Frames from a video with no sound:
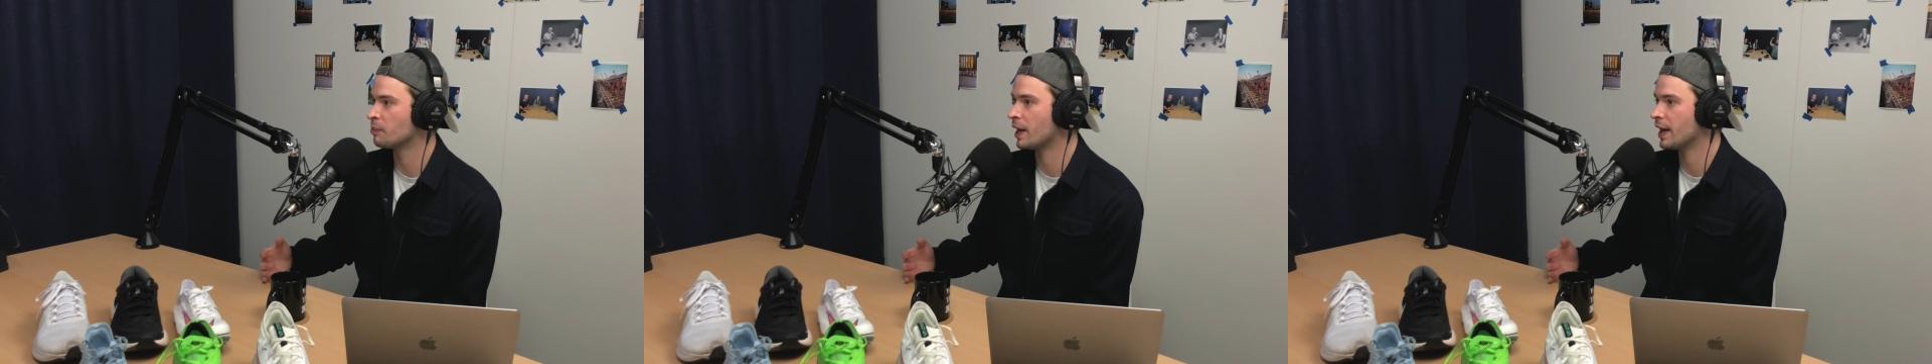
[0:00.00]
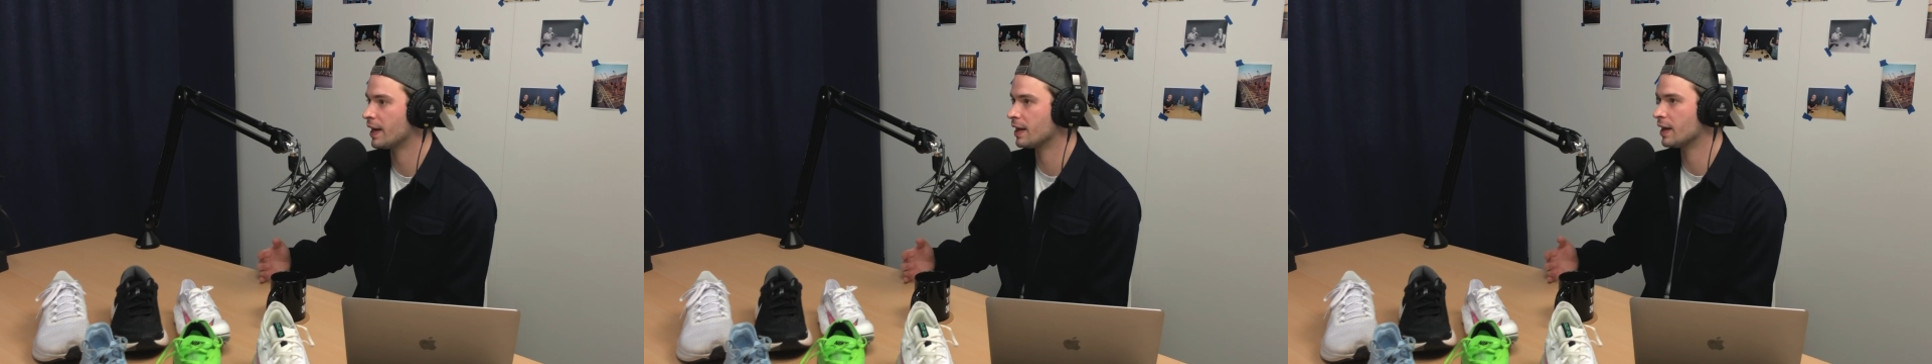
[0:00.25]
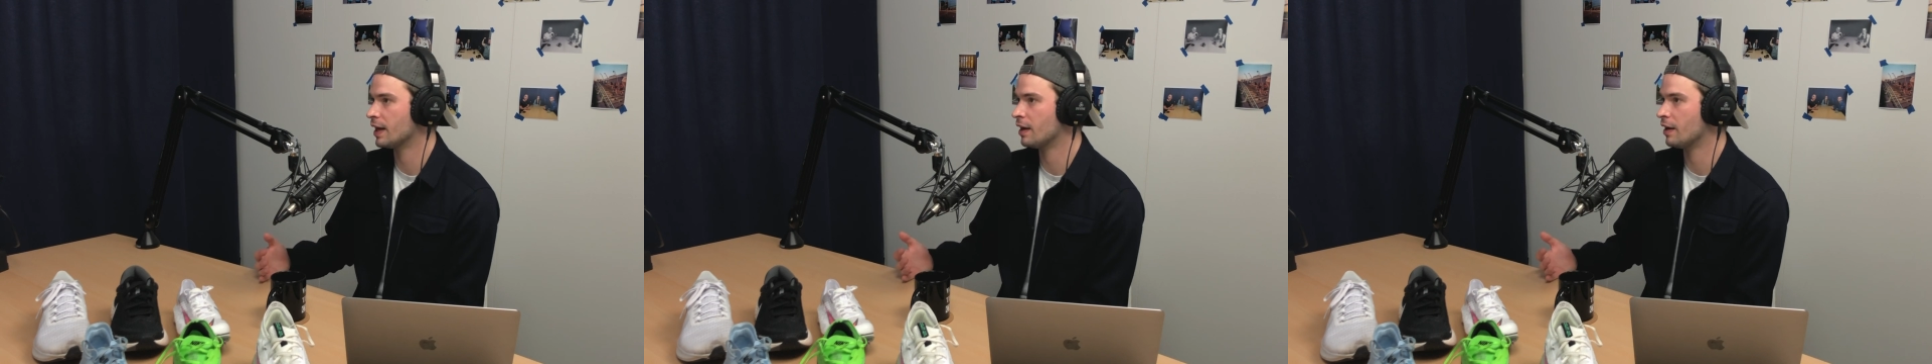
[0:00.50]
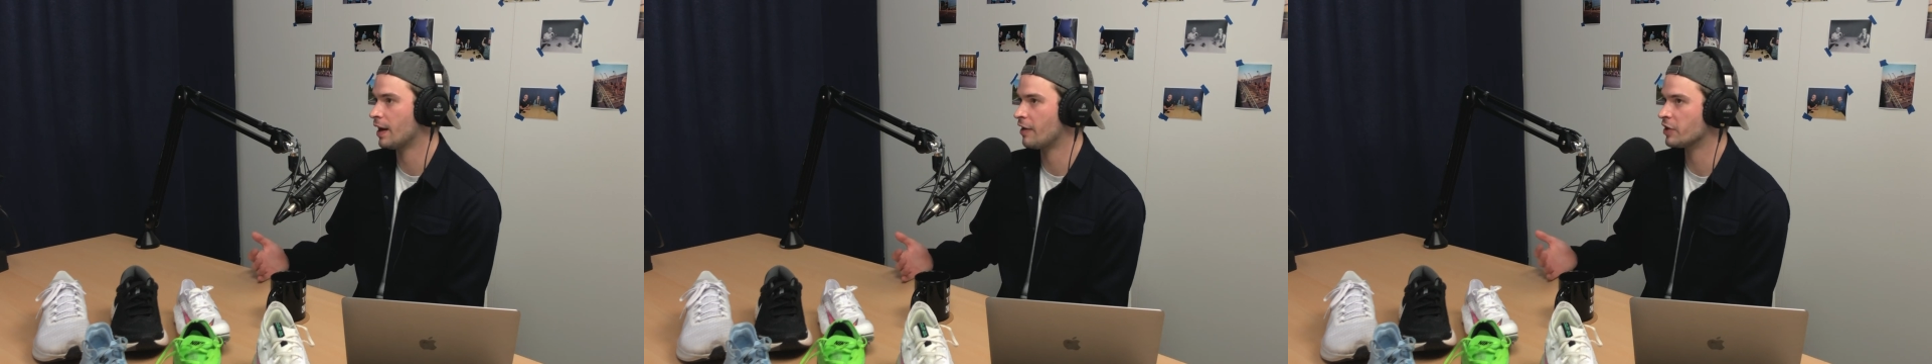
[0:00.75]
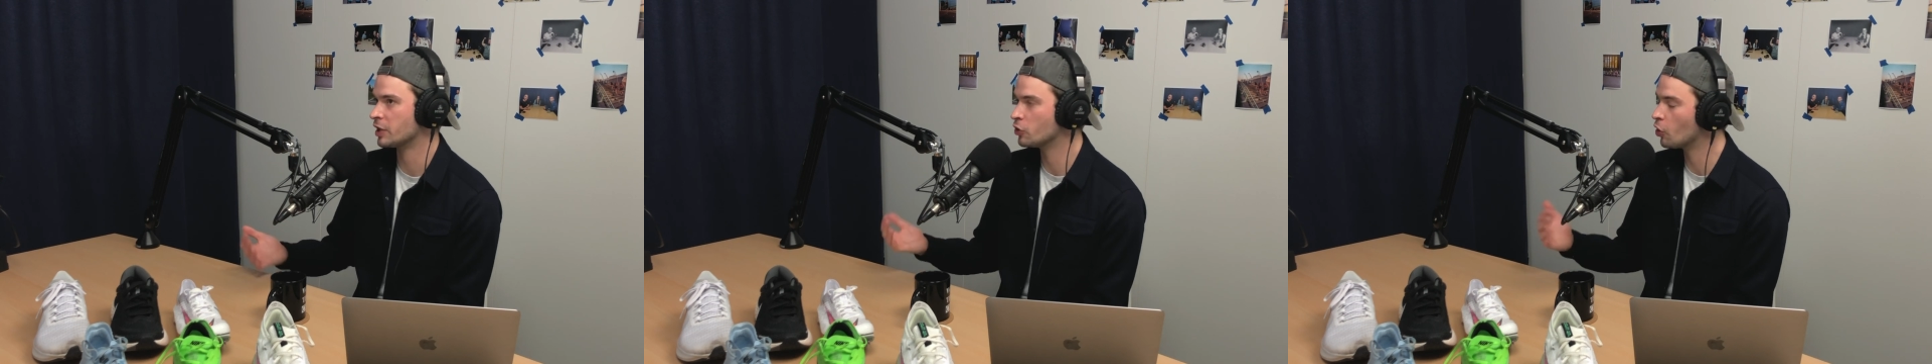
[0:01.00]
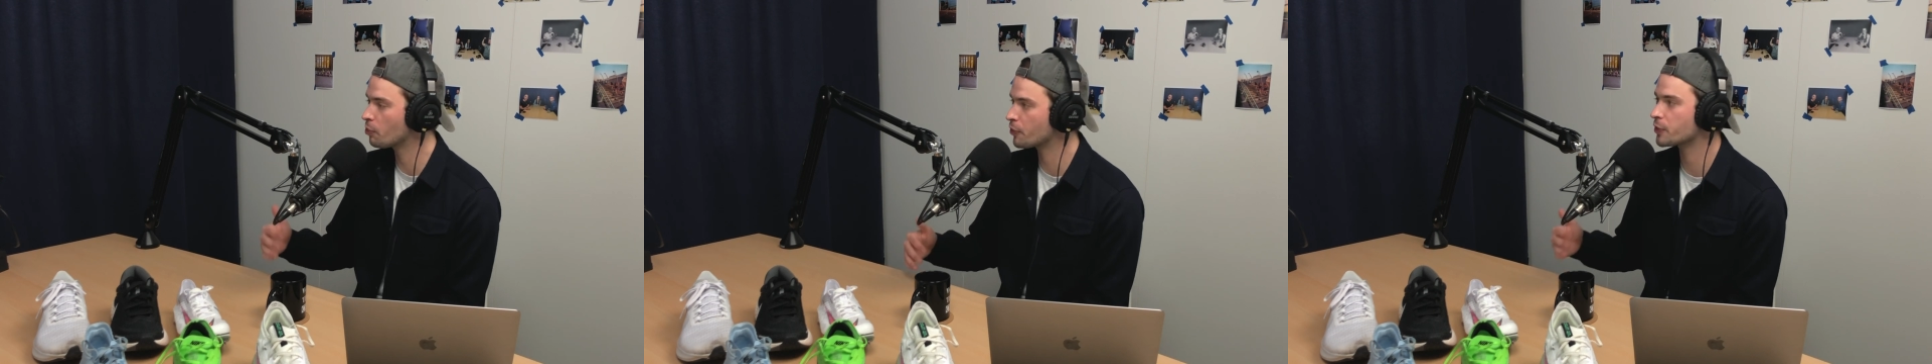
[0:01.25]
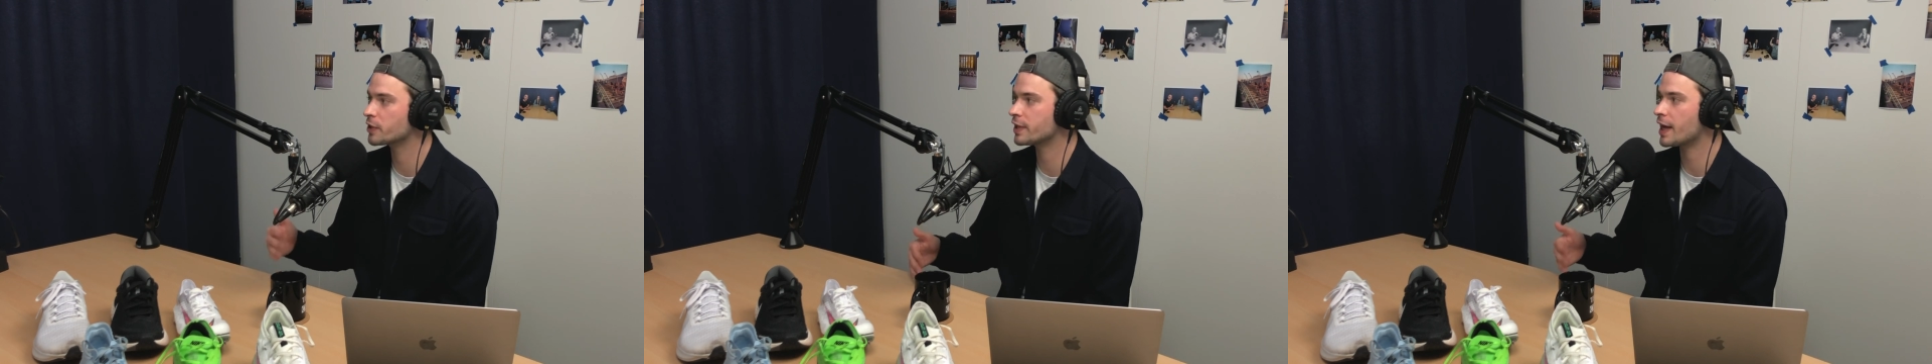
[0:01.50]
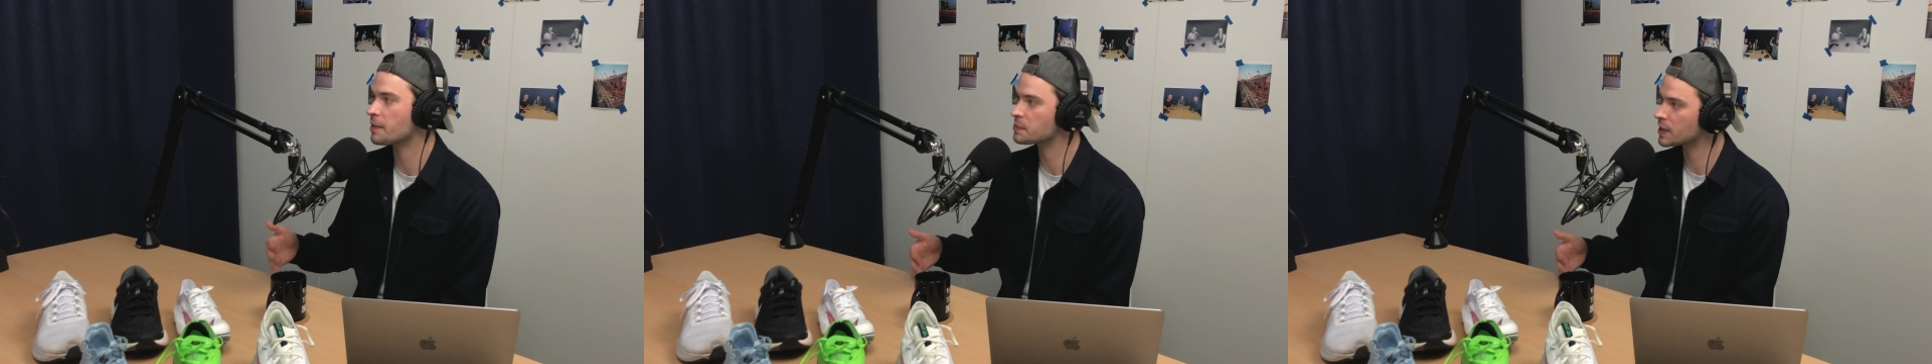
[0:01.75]
by having no
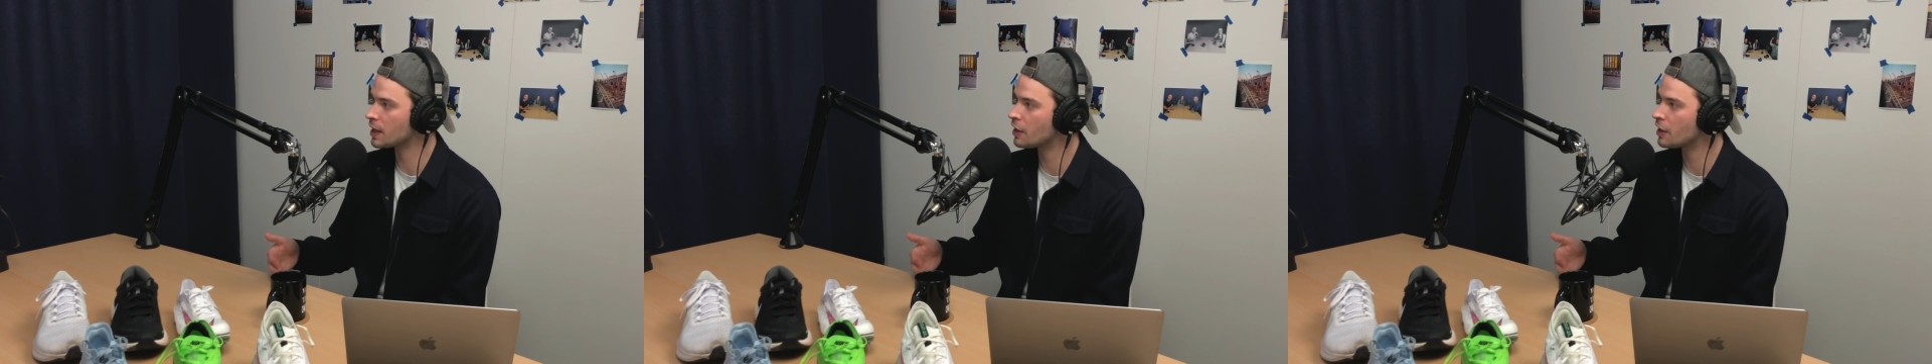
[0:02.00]
prototypes